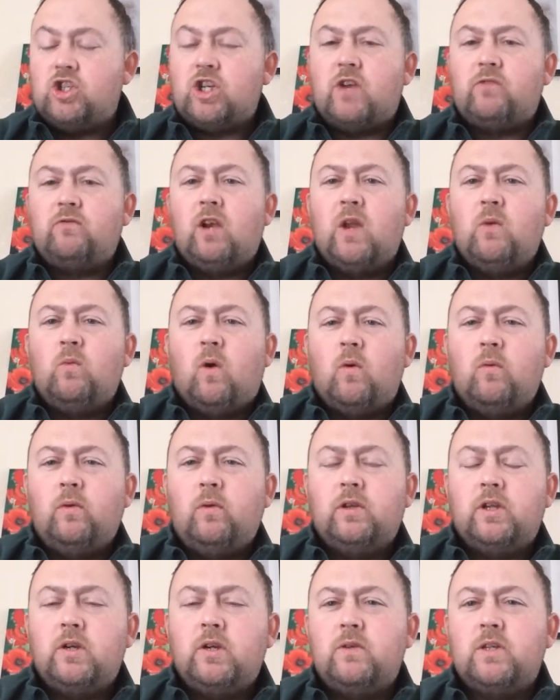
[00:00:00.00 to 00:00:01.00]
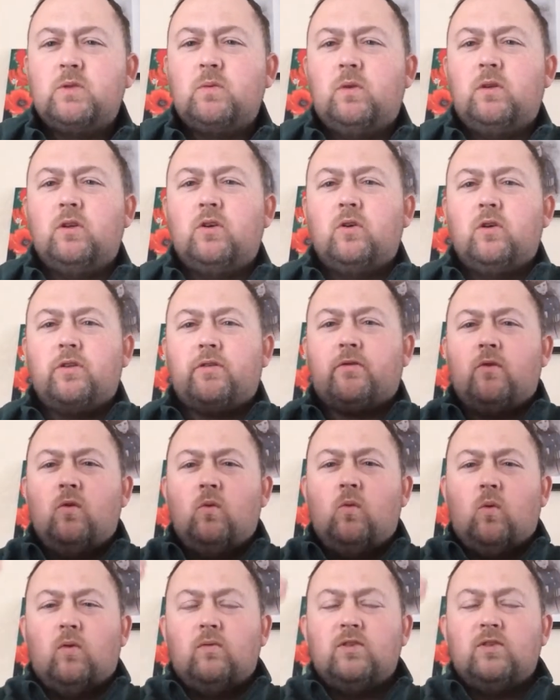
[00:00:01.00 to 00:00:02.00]
Generally what we'll do is we'll go
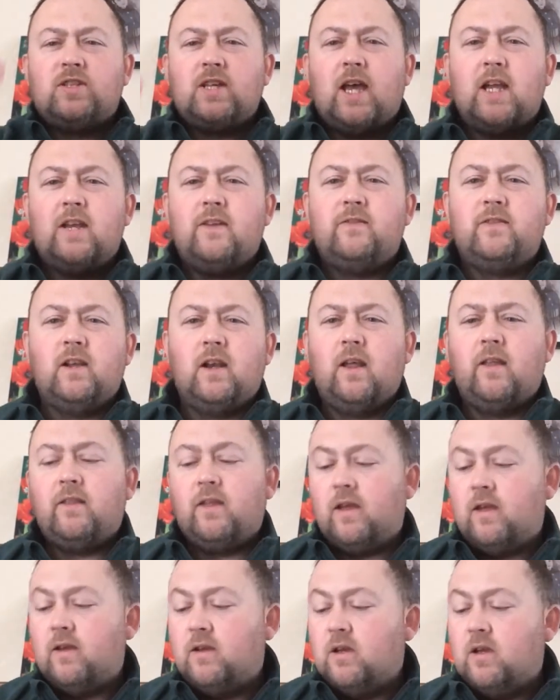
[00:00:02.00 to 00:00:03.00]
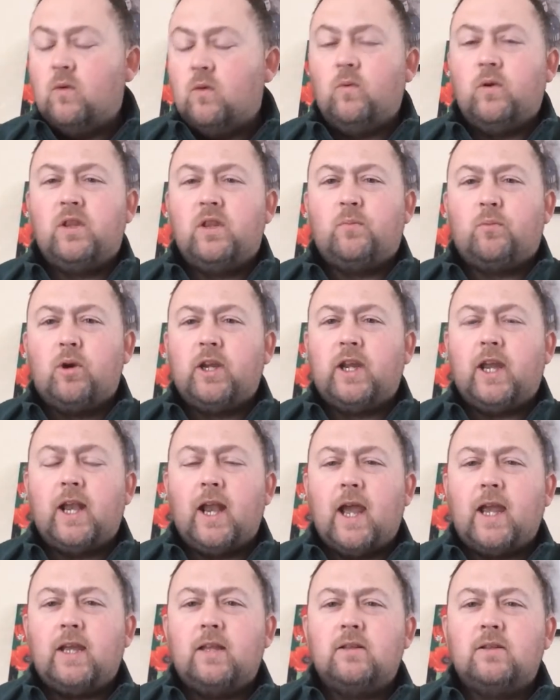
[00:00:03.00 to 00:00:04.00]
through one side of the leather with the pricking
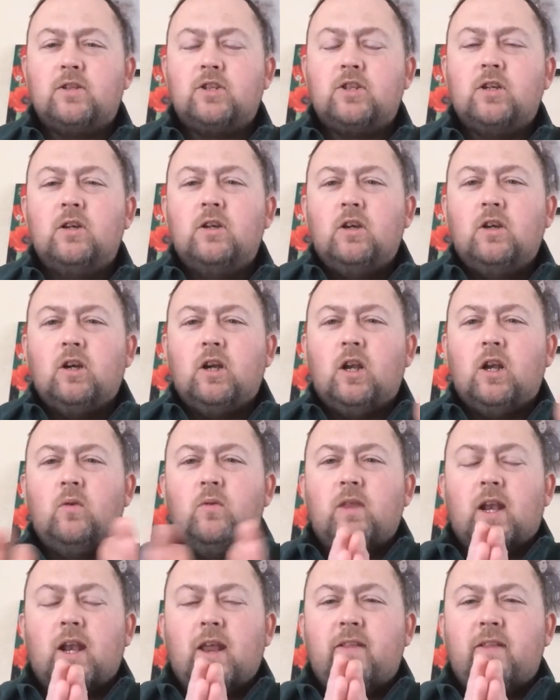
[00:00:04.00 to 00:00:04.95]
irons, glue the